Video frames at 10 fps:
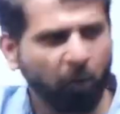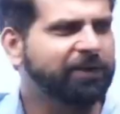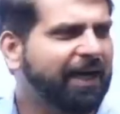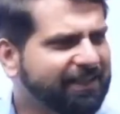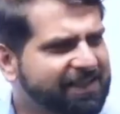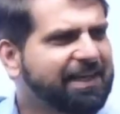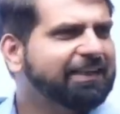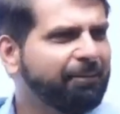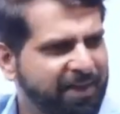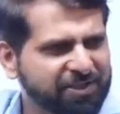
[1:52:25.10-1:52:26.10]
that these are the
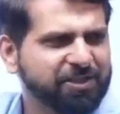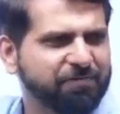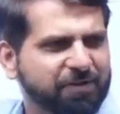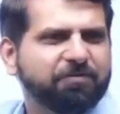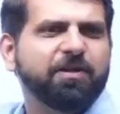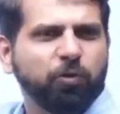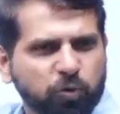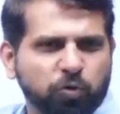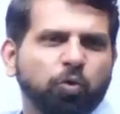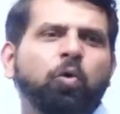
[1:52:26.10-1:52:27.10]
measures which we use
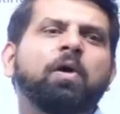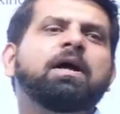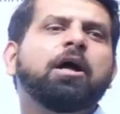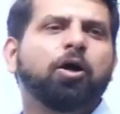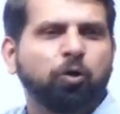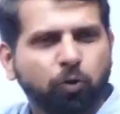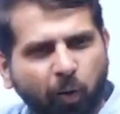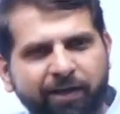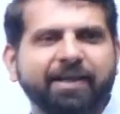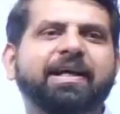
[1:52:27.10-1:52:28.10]
to do
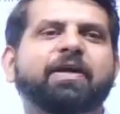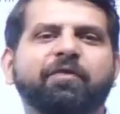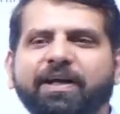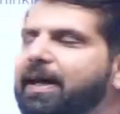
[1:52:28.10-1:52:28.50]
quantitative data